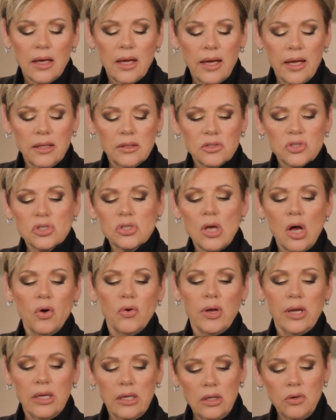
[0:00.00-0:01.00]
And
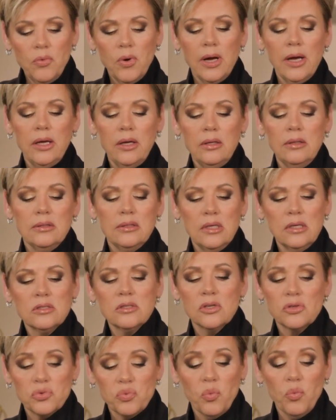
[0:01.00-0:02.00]
so, anyway,
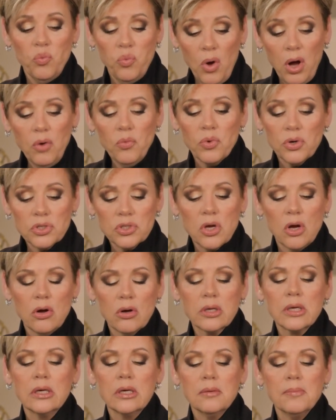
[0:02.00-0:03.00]
this is what we're
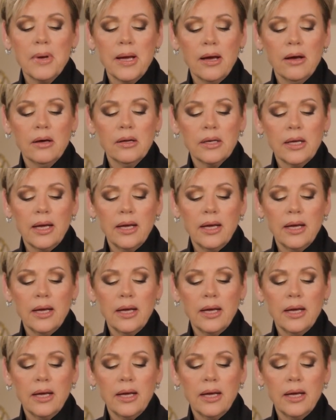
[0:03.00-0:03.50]
talking about.